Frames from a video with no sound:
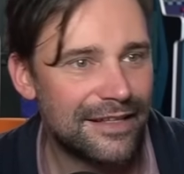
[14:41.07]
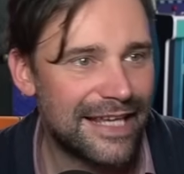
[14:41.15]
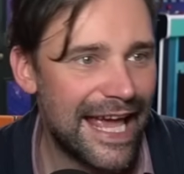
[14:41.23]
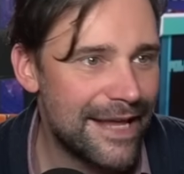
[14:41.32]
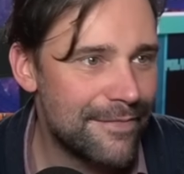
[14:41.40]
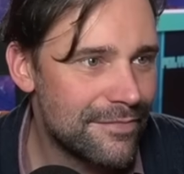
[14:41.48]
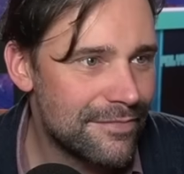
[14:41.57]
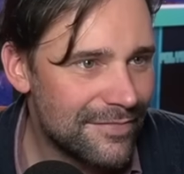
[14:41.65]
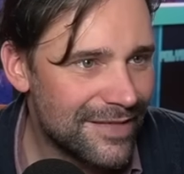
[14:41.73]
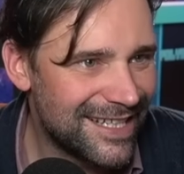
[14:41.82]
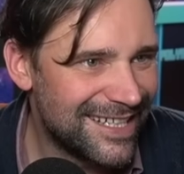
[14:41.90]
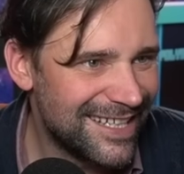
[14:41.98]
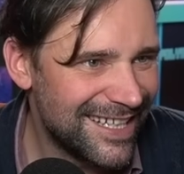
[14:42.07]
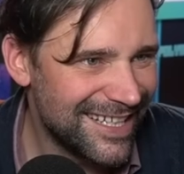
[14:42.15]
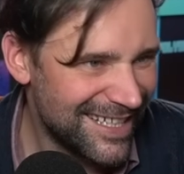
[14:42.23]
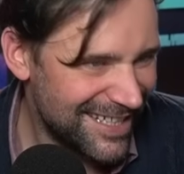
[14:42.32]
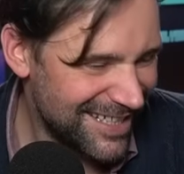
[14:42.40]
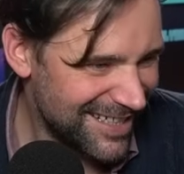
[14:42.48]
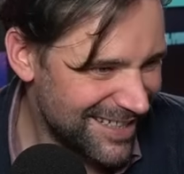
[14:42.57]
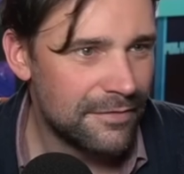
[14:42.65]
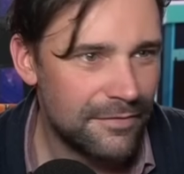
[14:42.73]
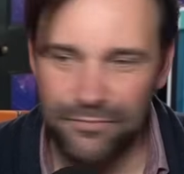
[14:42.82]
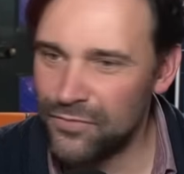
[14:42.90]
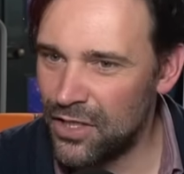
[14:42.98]
game?
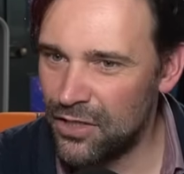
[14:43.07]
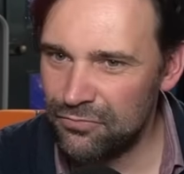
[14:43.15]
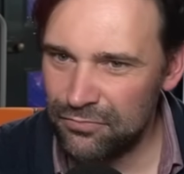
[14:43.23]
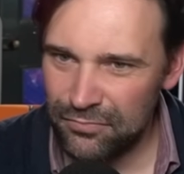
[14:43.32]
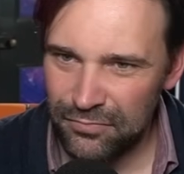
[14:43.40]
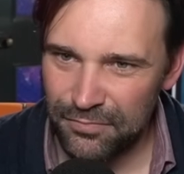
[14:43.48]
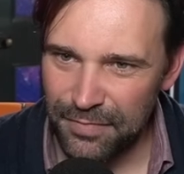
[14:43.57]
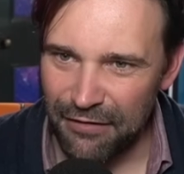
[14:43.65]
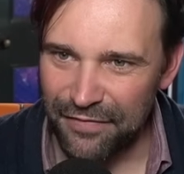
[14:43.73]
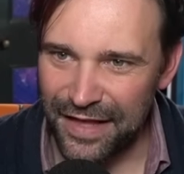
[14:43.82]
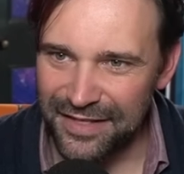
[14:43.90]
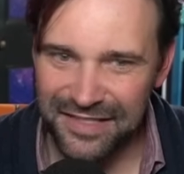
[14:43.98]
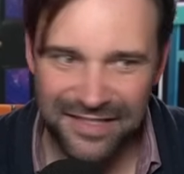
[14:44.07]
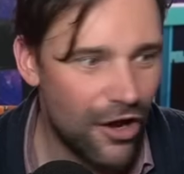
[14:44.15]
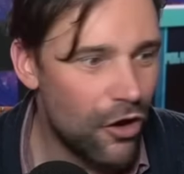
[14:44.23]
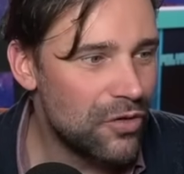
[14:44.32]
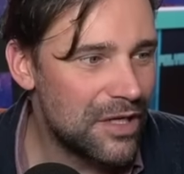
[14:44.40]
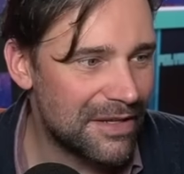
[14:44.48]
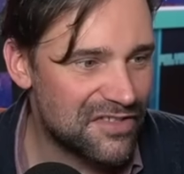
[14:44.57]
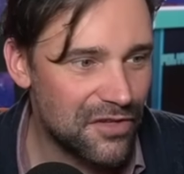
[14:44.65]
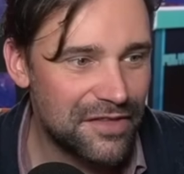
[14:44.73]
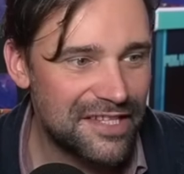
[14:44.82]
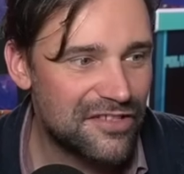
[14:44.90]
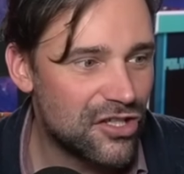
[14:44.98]
No, Perithalis is only
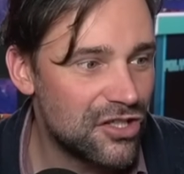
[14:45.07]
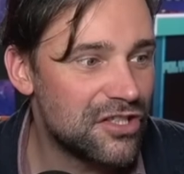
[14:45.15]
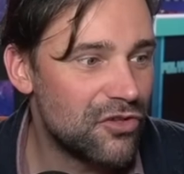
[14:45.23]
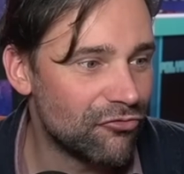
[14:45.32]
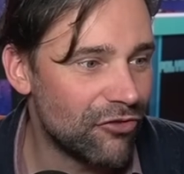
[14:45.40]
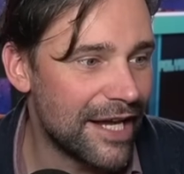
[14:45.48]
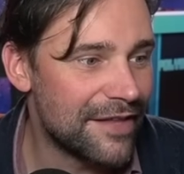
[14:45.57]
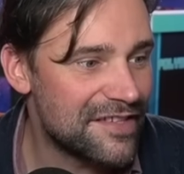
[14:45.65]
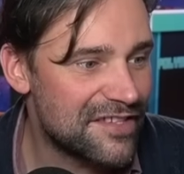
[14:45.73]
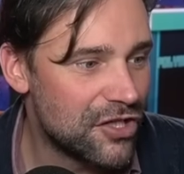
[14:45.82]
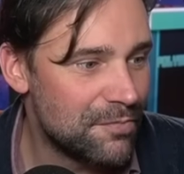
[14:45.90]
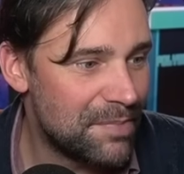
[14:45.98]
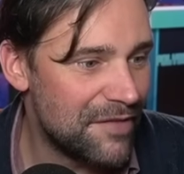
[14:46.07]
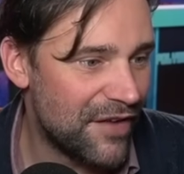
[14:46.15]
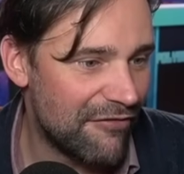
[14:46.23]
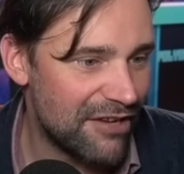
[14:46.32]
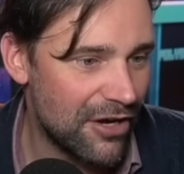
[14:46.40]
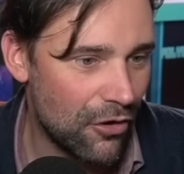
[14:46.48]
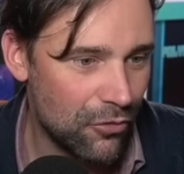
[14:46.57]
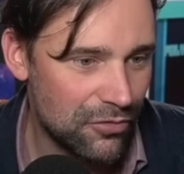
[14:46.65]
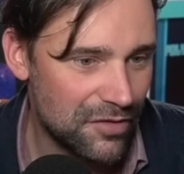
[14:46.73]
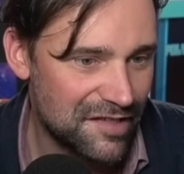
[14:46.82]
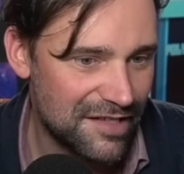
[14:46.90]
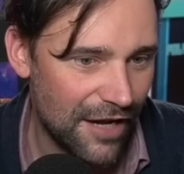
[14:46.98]
so this could, you're right, this could be very
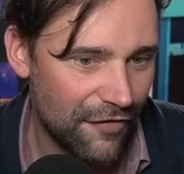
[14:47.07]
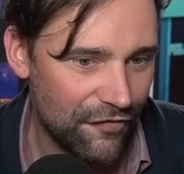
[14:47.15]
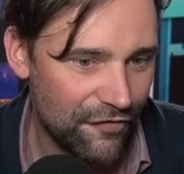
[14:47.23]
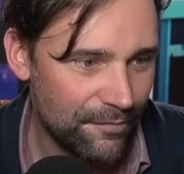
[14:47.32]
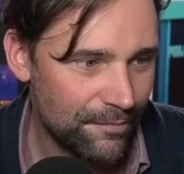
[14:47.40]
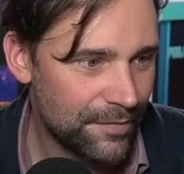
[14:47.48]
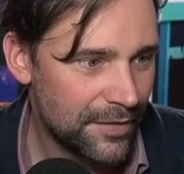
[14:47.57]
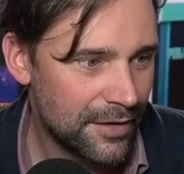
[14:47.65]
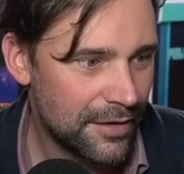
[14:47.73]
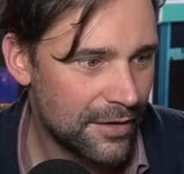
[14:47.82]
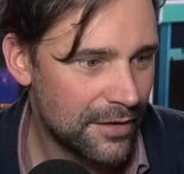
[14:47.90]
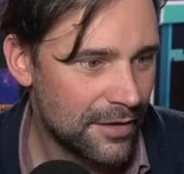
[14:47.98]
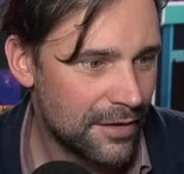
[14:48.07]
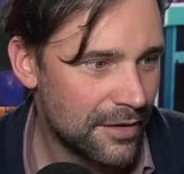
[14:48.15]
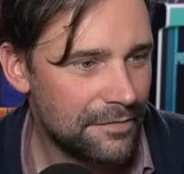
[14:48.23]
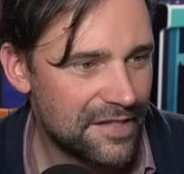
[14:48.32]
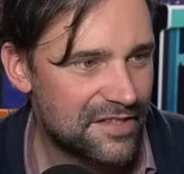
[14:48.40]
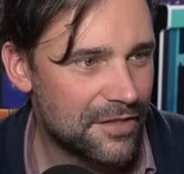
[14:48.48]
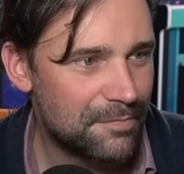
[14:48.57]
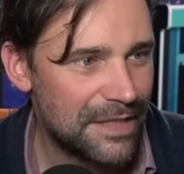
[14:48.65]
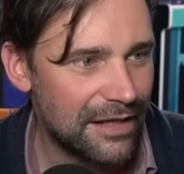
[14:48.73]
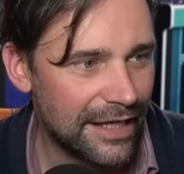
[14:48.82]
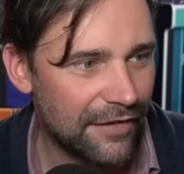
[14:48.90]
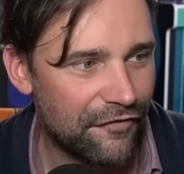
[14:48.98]
old stuff. This could
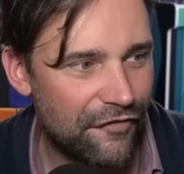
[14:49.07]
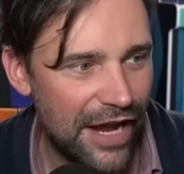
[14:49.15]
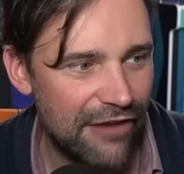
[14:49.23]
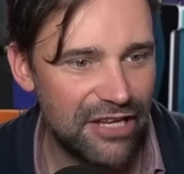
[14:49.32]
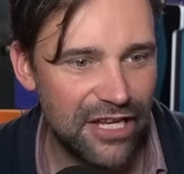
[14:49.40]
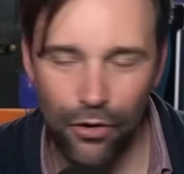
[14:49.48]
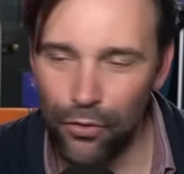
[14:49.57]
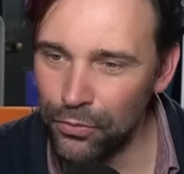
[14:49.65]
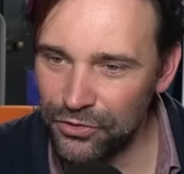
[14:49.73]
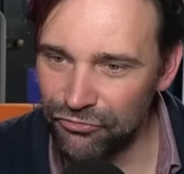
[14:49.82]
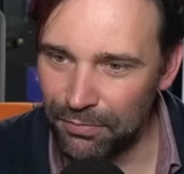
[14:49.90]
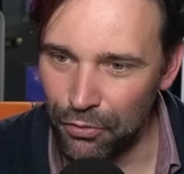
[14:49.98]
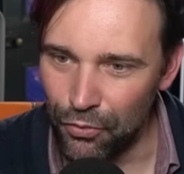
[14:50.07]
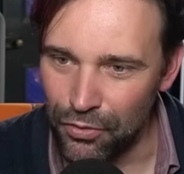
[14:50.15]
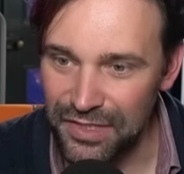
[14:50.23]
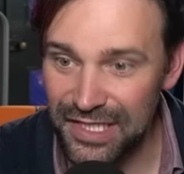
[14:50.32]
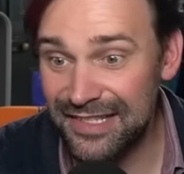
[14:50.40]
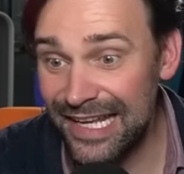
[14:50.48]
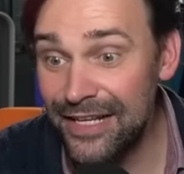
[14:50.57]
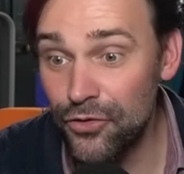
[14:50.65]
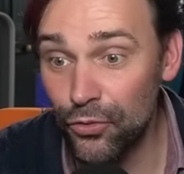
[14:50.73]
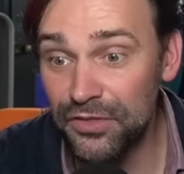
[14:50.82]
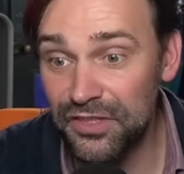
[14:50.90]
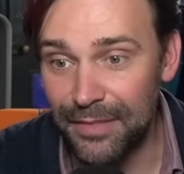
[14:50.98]
be like a very old report. It's in
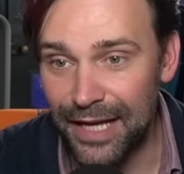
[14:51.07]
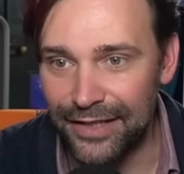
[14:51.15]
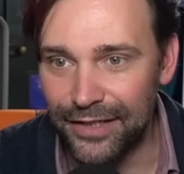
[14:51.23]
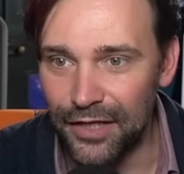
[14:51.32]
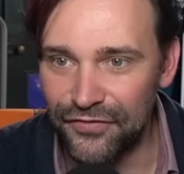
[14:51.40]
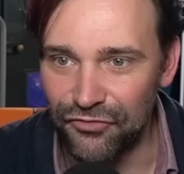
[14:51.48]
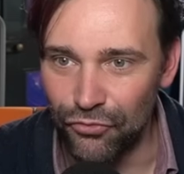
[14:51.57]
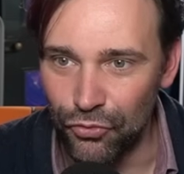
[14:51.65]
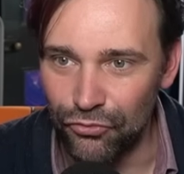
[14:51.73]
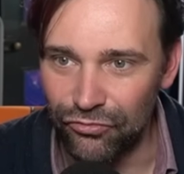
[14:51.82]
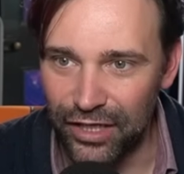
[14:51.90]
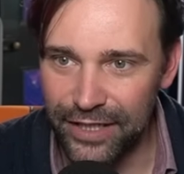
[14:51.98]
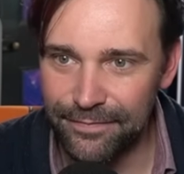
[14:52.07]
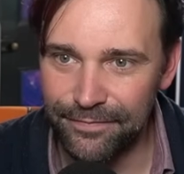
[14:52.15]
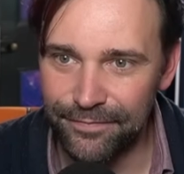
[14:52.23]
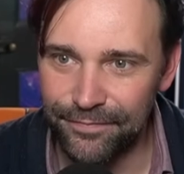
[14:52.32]
Uldaman after all, right?